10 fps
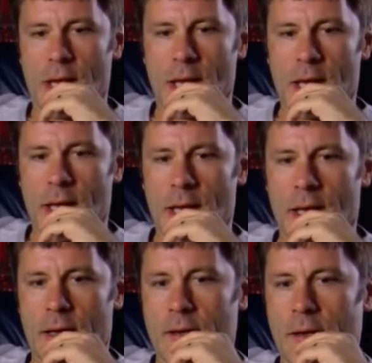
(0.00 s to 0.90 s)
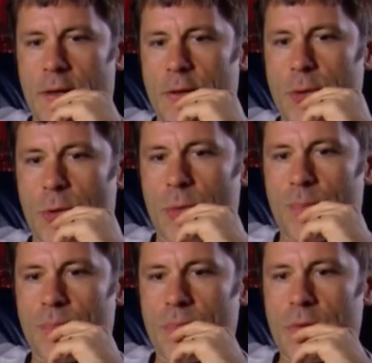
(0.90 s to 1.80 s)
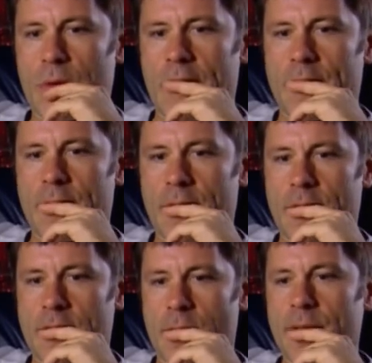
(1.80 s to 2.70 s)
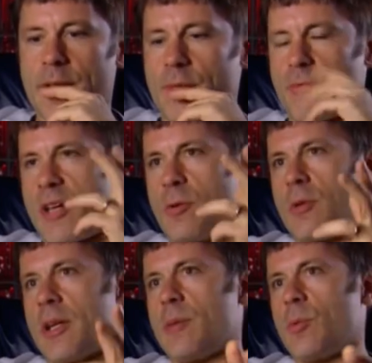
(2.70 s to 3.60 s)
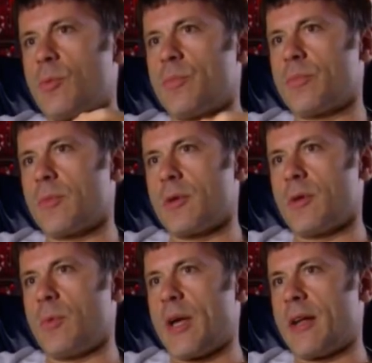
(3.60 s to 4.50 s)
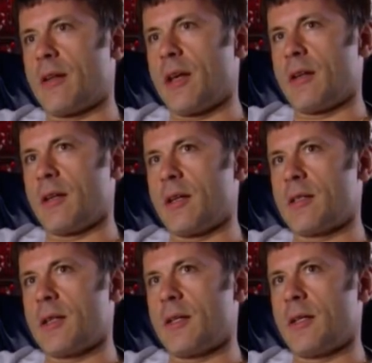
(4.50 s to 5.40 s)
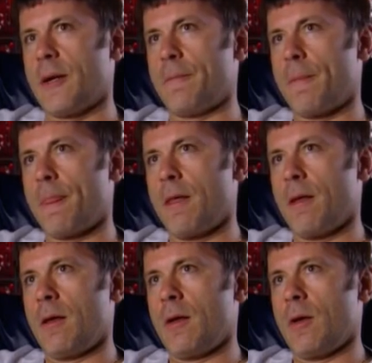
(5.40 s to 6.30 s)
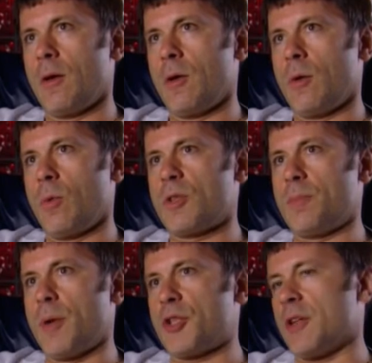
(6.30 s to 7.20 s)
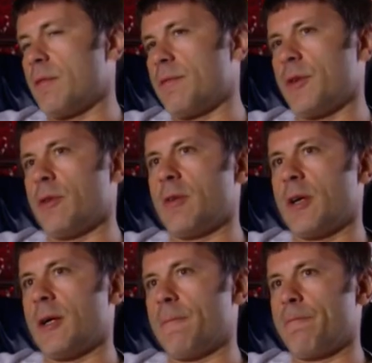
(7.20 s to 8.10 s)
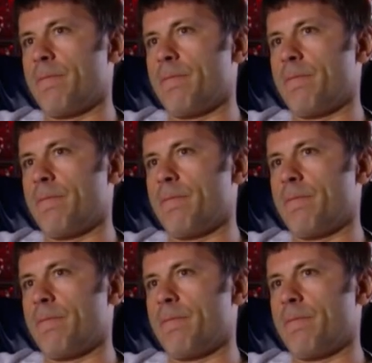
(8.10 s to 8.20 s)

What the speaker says: And I thought, right. So I went to the record label who we had then, and I said, what's the budget for